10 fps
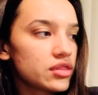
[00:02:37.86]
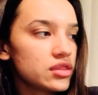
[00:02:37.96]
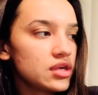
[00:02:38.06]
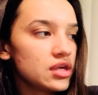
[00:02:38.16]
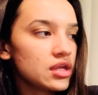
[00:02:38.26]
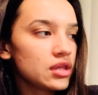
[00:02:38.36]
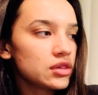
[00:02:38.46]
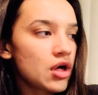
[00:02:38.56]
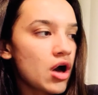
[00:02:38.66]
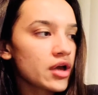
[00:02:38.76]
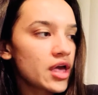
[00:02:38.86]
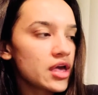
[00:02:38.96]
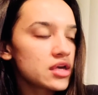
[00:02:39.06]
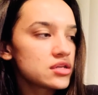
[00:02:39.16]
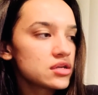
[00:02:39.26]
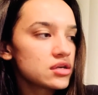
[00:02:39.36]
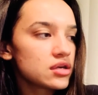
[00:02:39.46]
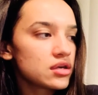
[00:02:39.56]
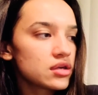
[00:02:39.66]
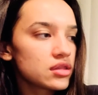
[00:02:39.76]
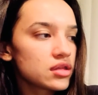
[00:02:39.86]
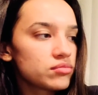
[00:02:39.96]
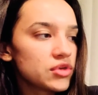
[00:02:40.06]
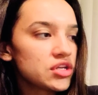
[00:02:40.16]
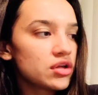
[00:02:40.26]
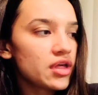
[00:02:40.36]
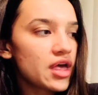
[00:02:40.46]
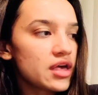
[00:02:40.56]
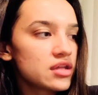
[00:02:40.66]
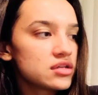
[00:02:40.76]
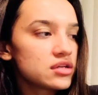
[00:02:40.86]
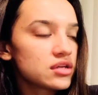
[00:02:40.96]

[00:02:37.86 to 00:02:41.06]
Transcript: long head, the medial head,